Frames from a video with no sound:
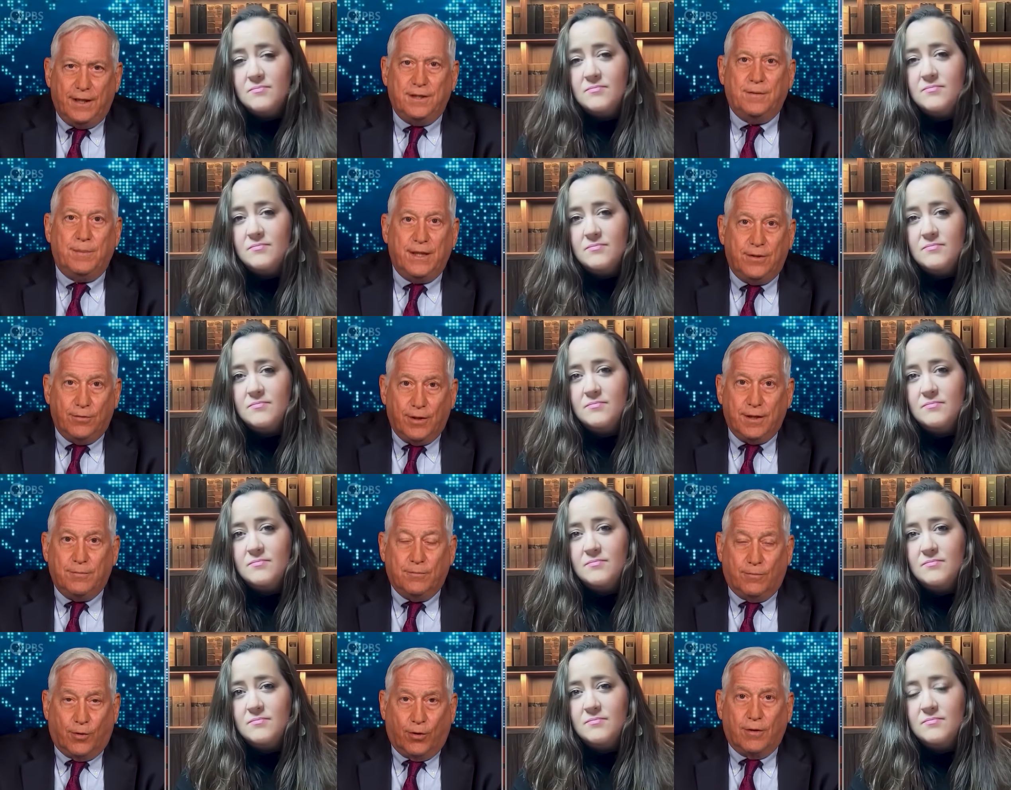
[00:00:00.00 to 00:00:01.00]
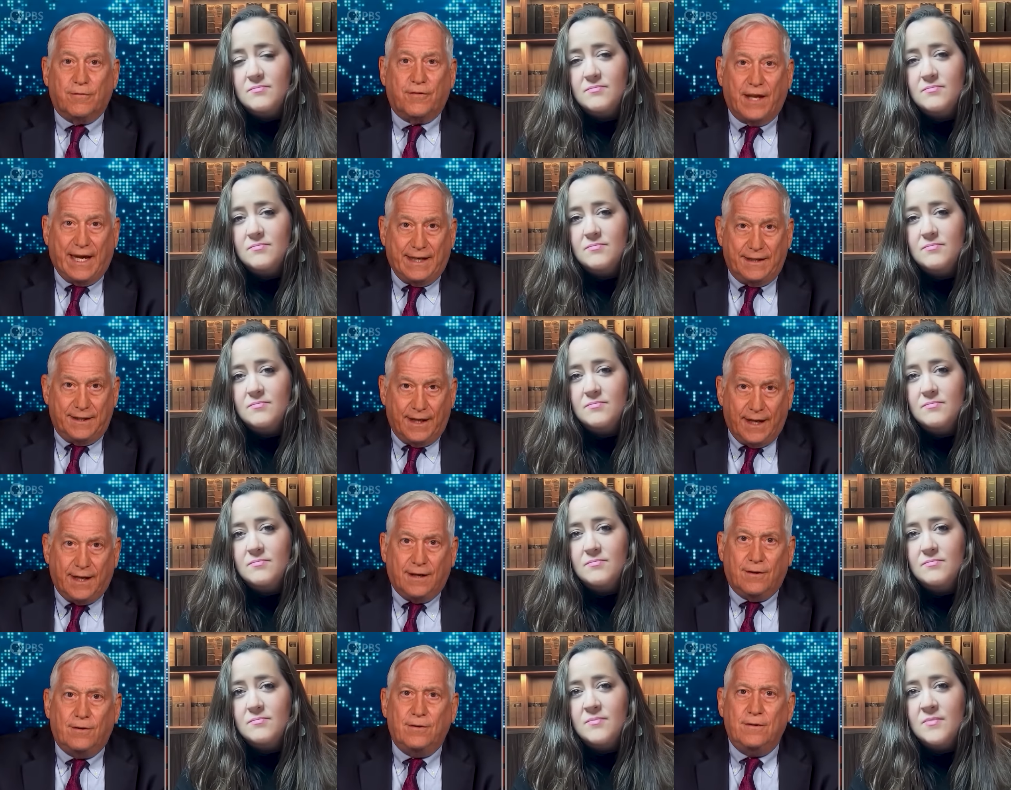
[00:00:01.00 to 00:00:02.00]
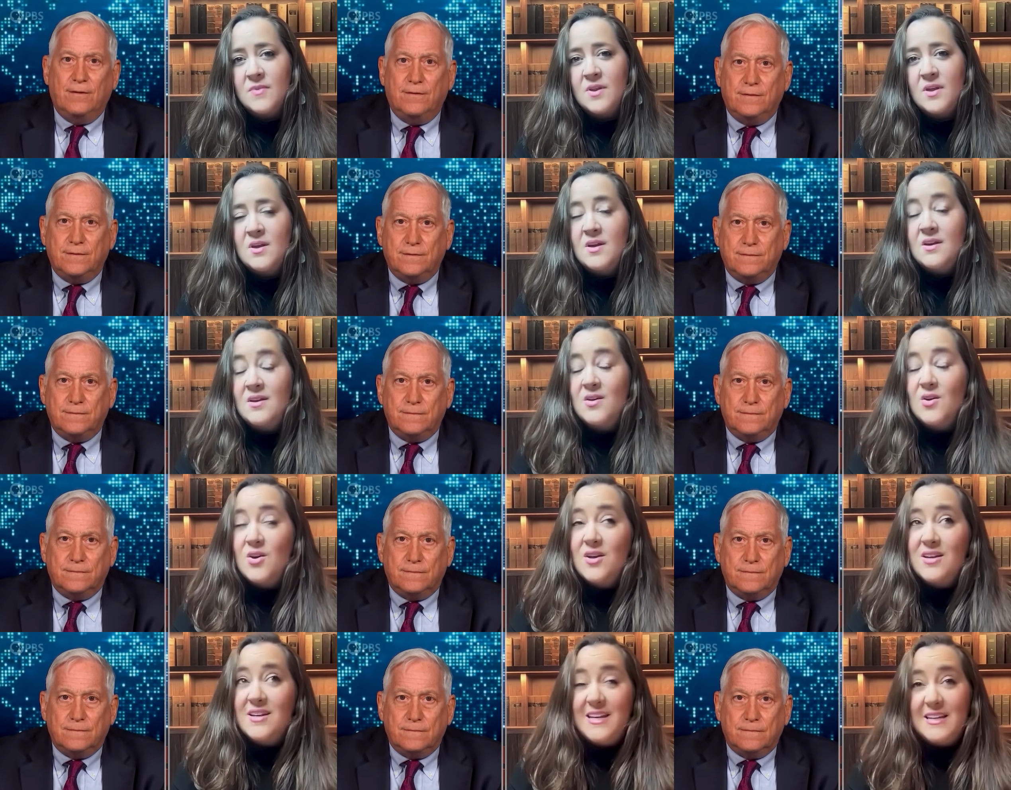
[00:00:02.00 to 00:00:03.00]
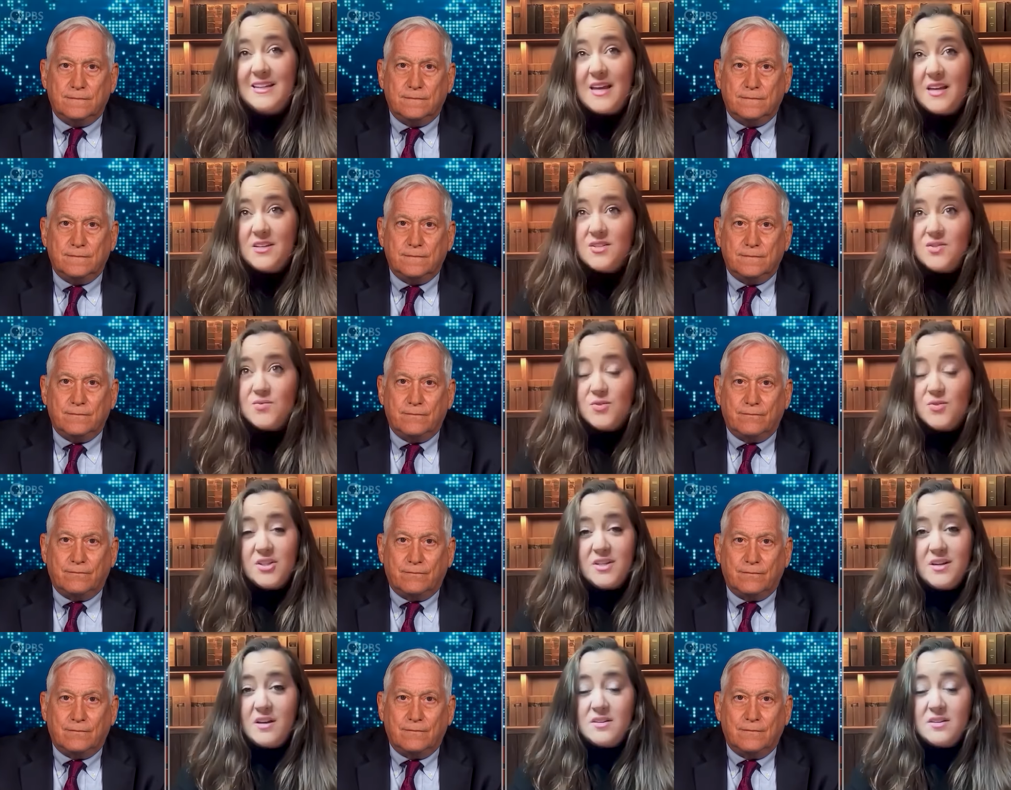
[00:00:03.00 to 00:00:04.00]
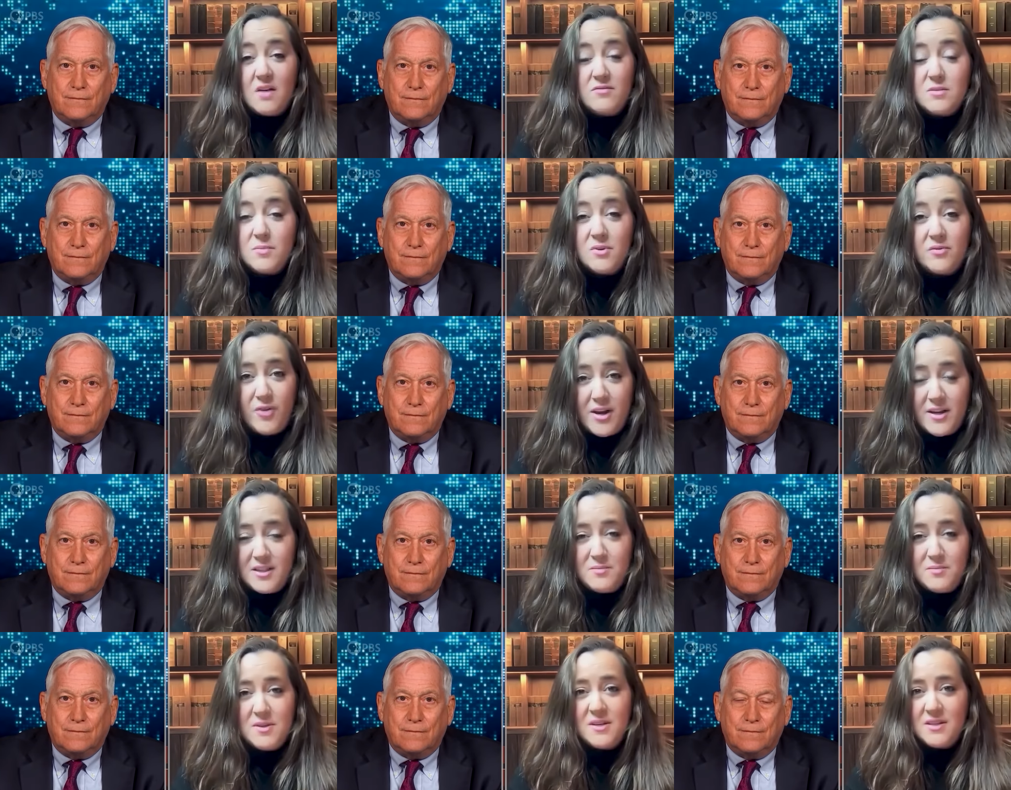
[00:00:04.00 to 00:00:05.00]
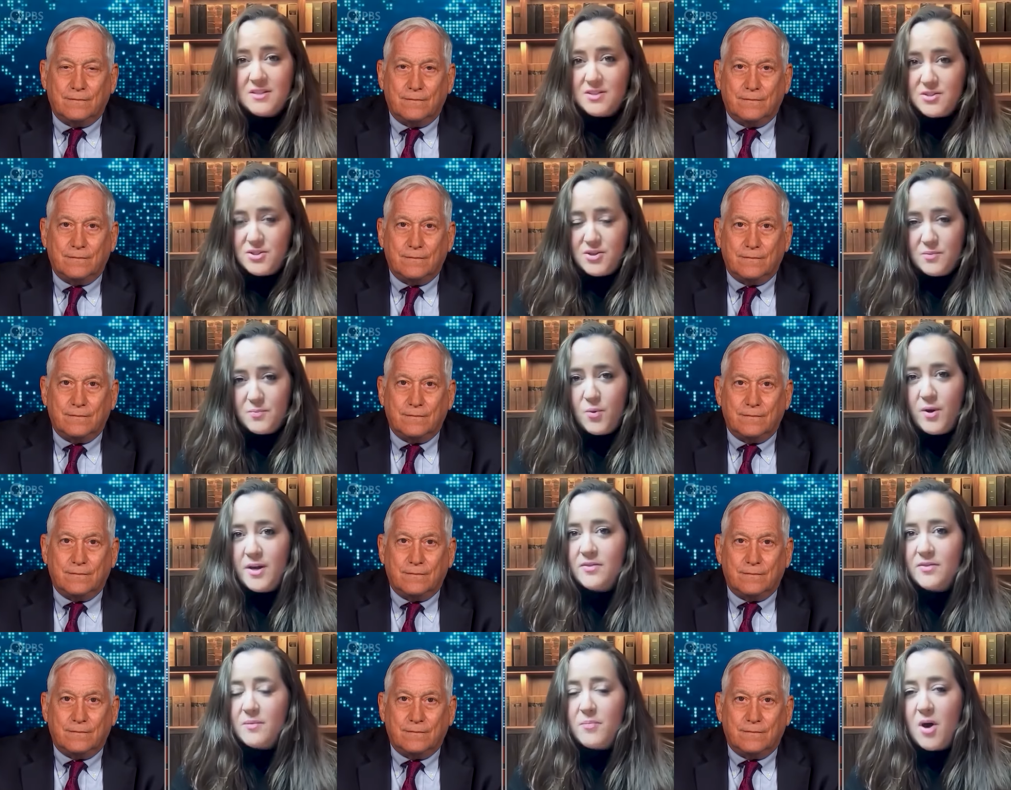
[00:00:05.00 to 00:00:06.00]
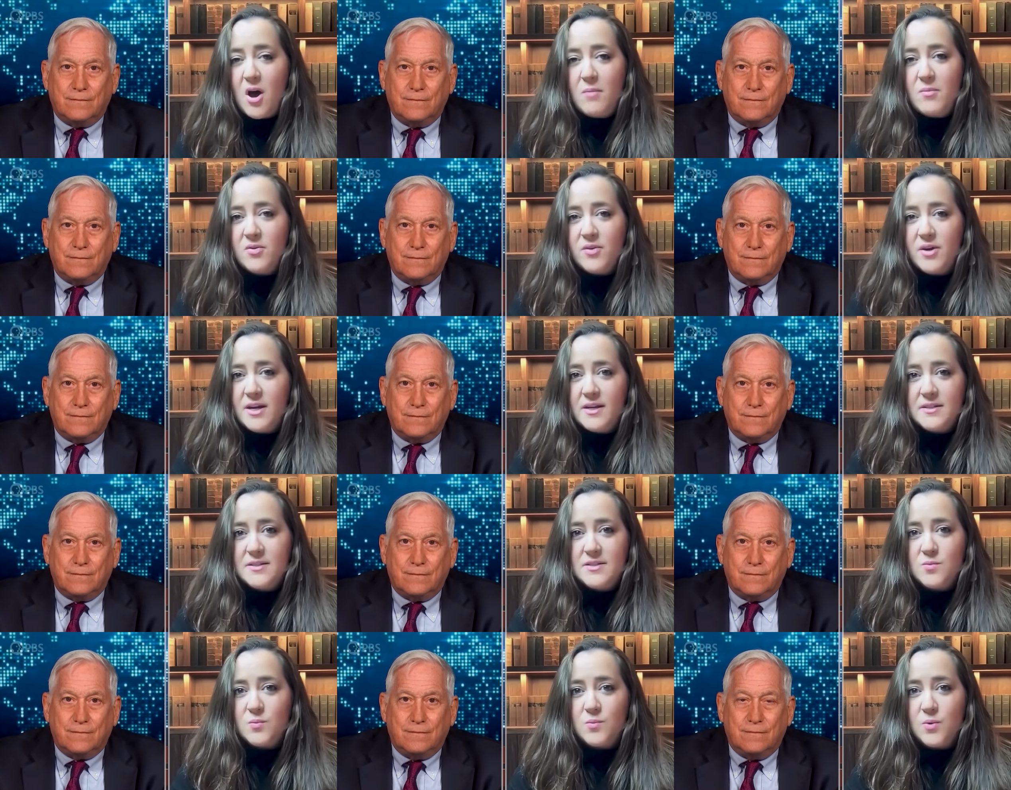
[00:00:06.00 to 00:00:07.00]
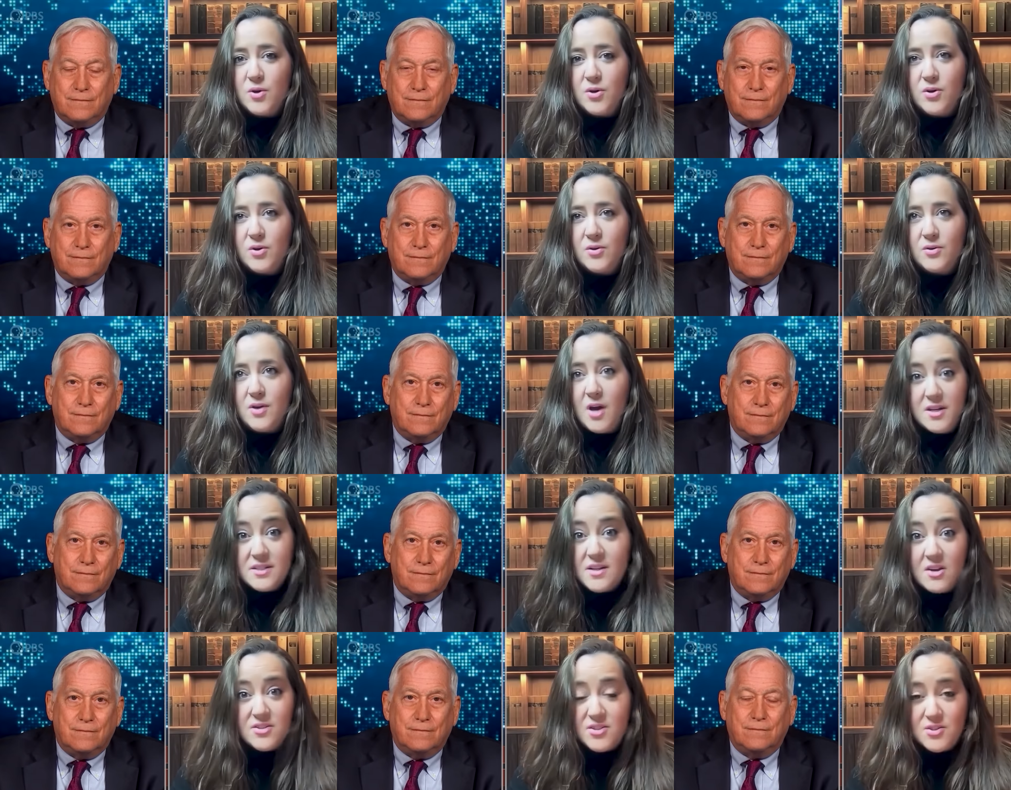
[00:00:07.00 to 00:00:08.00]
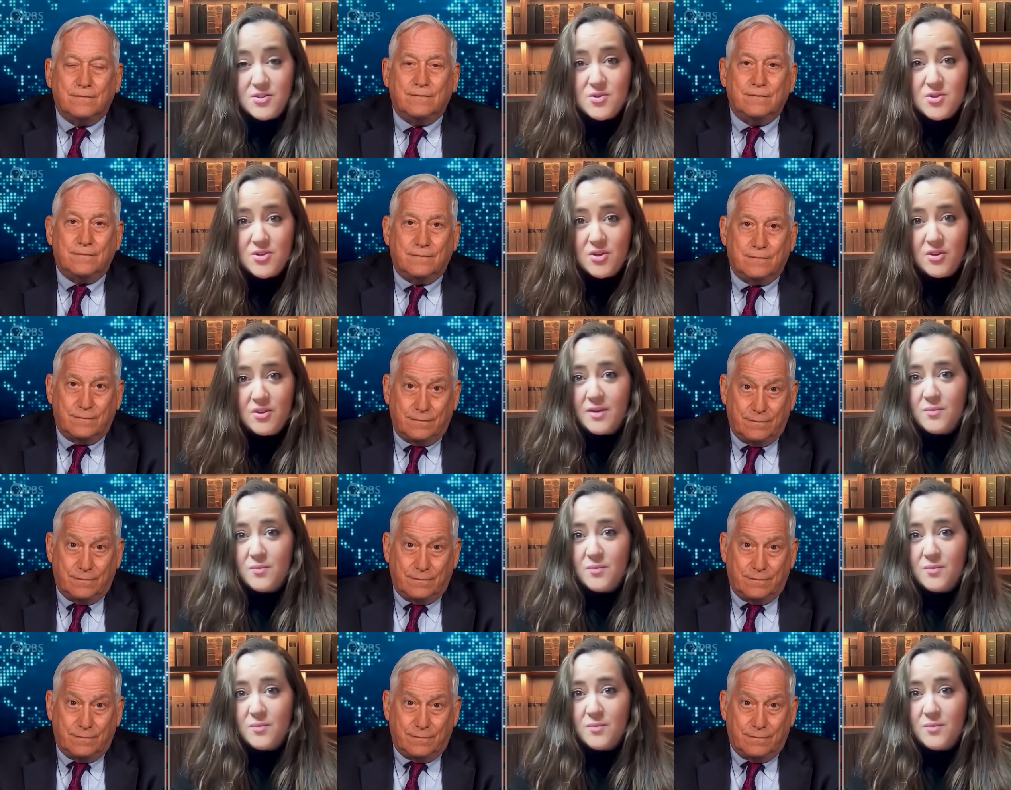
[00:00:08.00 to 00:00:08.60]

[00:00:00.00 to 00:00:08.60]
Speaker 1: need to be doing more of that now?
Speaker 2: It gets really uncomfortable, frankly, because to your point, the Palmer raids were unconstitutional.